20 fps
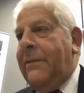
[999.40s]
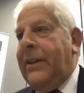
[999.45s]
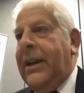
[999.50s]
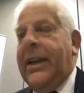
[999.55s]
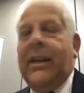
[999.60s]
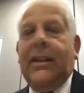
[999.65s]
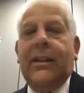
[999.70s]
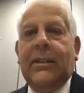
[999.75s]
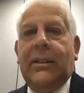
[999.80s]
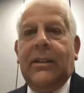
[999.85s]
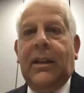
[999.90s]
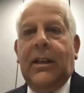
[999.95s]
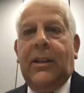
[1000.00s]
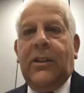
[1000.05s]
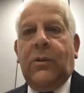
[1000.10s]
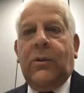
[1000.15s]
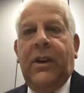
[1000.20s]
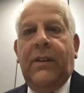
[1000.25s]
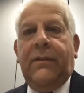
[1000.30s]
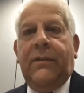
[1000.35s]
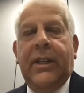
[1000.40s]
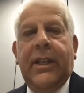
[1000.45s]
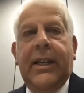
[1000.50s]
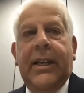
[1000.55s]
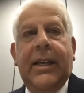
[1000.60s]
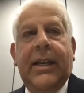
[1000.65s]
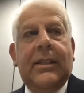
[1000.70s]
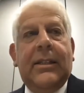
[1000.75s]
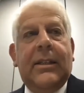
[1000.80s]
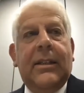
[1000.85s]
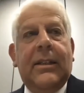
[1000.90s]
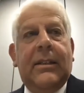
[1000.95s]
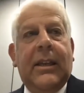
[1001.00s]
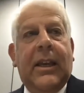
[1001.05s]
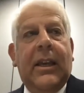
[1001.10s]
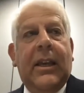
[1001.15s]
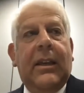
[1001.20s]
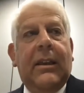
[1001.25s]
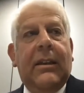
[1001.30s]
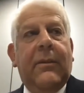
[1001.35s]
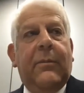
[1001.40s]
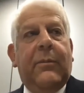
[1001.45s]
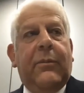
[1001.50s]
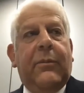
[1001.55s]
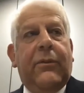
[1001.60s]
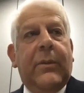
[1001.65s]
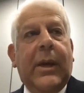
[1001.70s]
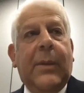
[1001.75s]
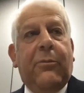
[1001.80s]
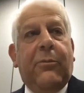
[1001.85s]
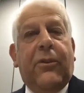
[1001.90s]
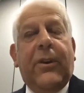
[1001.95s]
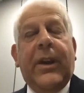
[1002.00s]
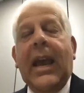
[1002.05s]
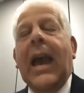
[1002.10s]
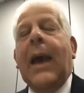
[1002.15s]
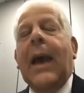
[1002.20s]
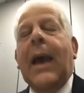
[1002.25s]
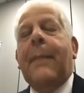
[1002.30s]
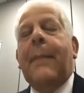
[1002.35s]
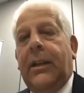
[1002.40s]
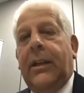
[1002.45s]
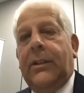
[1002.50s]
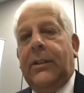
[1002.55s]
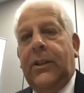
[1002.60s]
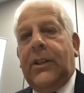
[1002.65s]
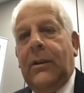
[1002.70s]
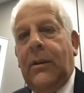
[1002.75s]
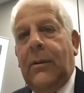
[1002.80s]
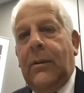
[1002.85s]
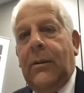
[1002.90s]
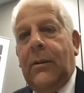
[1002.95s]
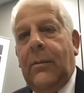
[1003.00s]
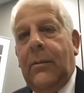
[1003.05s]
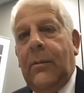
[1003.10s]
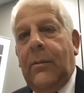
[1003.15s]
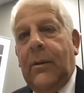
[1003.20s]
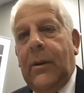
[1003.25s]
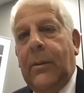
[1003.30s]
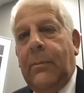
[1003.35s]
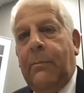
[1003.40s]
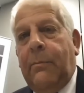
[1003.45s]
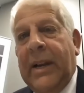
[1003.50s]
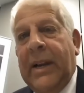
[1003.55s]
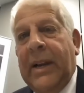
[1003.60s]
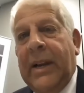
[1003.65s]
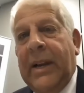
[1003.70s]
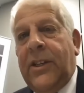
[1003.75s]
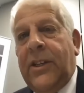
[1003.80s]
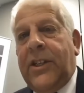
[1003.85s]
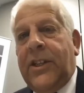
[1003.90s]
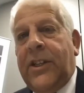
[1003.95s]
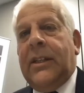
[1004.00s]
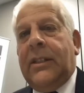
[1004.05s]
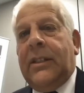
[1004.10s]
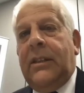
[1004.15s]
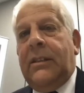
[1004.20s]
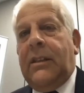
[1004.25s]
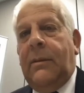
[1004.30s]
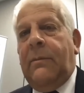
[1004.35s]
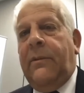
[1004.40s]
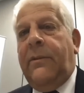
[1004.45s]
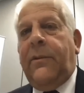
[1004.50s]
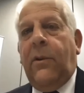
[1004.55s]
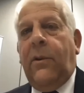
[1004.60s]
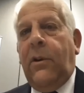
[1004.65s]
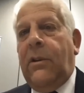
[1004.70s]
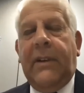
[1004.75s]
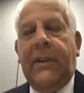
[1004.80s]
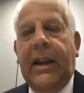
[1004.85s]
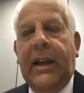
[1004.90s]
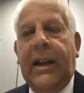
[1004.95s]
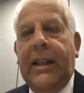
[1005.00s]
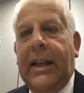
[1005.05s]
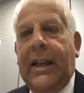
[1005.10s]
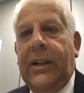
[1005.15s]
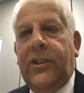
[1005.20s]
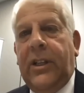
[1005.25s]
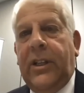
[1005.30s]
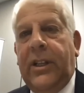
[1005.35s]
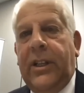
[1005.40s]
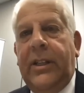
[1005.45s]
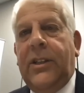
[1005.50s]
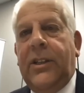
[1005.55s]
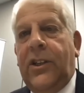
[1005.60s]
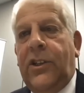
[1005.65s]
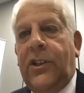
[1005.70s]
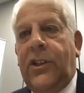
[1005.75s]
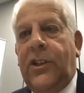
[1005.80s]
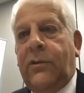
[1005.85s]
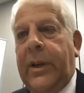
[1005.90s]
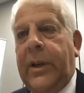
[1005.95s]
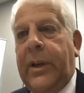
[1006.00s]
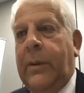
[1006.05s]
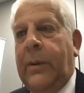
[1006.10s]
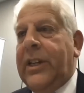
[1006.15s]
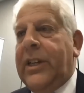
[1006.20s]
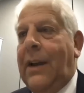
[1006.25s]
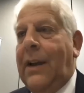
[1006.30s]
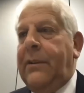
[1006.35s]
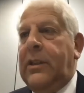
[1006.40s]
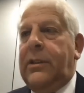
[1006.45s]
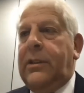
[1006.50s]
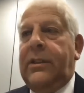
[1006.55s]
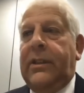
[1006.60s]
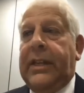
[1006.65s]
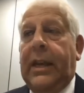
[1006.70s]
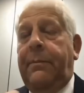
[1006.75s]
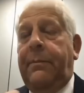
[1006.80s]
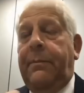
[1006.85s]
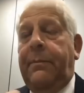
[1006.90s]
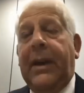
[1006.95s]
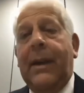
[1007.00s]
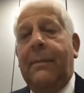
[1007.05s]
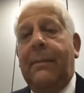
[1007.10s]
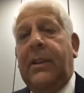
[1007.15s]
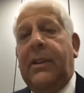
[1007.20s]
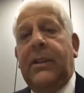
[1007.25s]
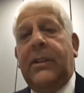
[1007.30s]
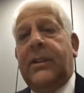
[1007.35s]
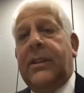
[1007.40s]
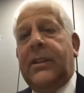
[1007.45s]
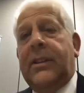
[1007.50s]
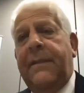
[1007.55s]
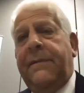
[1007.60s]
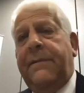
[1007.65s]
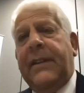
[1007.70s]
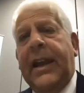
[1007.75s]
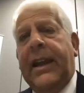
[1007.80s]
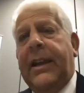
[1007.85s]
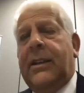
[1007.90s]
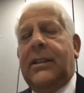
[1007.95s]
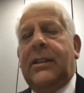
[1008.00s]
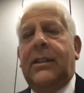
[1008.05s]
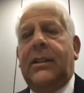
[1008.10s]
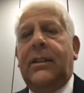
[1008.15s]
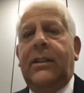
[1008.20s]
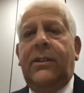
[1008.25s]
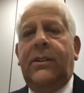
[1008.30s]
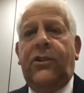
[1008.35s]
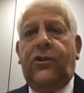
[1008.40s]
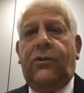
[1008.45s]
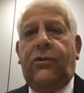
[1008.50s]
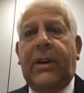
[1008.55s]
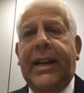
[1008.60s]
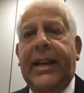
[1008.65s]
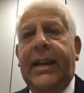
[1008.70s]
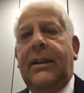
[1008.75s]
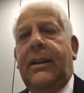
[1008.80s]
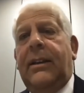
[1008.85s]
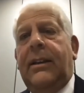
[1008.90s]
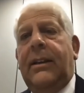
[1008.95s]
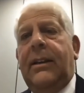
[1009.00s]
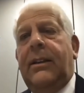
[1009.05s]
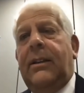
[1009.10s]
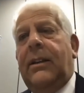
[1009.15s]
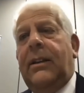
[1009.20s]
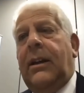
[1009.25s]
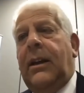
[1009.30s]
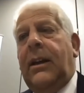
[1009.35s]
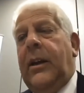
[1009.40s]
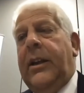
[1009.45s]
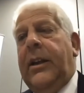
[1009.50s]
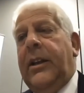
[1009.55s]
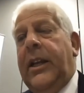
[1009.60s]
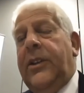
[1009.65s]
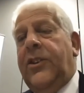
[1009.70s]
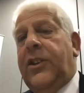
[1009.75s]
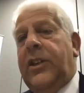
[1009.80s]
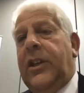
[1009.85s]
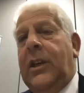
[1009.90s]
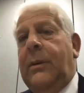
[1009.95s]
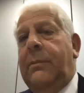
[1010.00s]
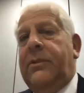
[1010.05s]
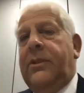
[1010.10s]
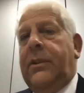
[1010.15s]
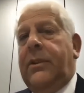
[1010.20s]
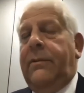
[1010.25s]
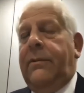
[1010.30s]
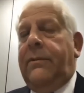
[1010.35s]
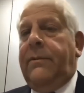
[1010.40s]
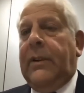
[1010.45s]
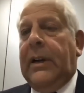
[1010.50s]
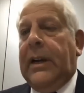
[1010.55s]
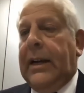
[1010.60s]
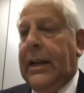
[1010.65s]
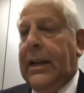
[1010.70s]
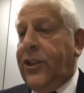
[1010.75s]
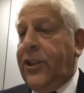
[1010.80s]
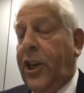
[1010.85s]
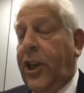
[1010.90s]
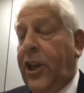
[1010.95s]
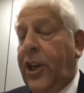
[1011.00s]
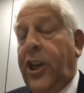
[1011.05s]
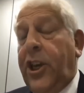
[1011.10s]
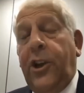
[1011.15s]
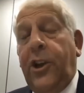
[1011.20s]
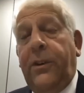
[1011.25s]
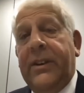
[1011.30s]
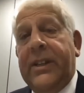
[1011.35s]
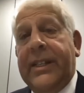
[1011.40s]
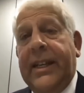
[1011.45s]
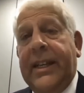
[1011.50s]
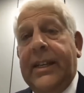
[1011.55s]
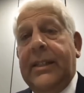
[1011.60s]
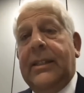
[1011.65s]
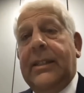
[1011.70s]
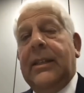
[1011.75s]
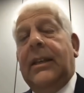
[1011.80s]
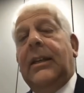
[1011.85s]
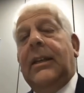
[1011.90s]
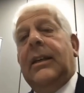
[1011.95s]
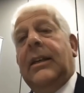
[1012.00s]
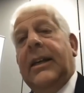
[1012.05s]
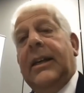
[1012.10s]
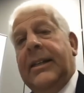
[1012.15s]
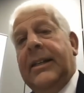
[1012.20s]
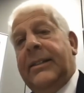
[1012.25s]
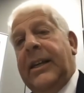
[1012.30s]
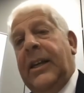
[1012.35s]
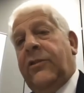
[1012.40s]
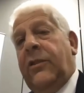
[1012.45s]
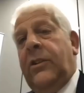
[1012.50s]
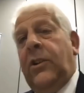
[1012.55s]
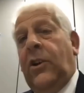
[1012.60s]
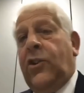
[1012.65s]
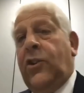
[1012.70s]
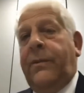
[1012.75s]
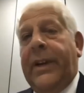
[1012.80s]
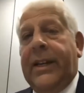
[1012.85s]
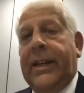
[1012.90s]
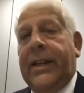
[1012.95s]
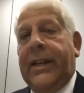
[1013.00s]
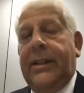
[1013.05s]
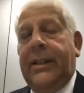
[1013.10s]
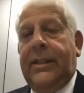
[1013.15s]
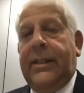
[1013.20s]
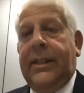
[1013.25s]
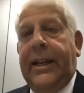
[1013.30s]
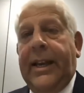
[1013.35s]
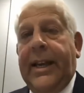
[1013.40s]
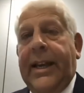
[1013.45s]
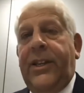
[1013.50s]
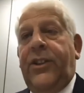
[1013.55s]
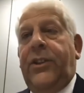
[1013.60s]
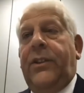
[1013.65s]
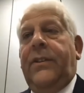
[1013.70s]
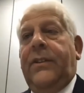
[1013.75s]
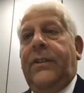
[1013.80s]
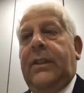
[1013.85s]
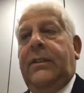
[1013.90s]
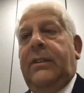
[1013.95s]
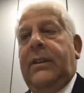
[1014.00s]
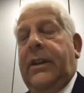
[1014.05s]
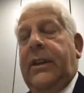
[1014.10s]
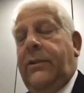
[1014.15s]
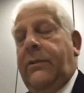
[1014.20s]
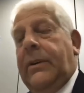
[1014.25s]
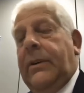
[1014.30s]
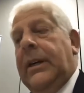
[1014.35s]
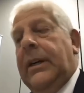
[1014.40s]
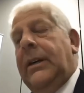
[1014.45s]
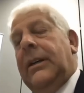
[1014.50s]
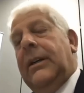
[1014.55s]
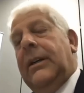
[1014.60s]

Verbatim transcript: veins. Swift is the pre preeminent messaging system for the financial industry, which covers, say, payments, FX, trade, in, in terms of uh, securities, etc., not direct reconciliations, etc.